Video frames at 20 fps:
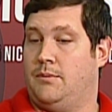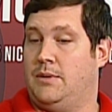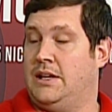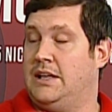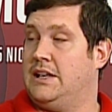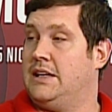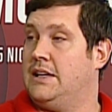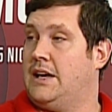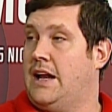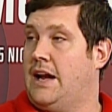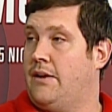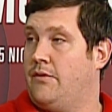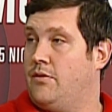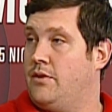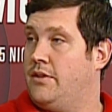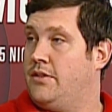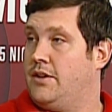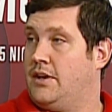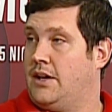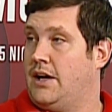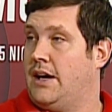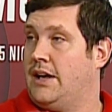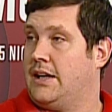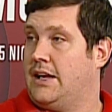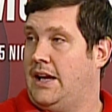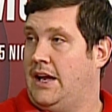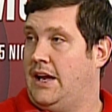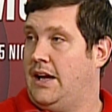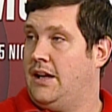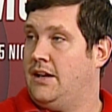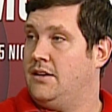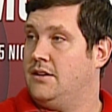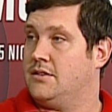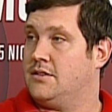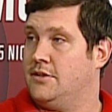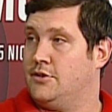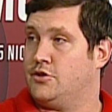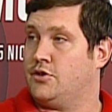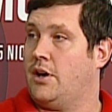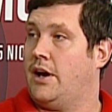any and everything I can
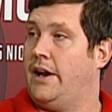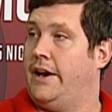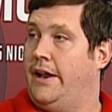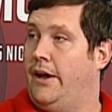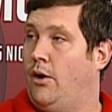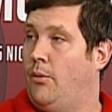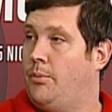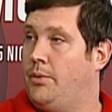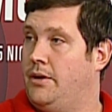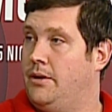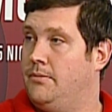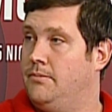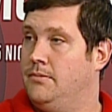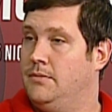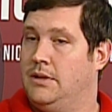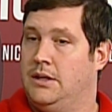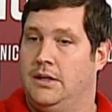to try and help him.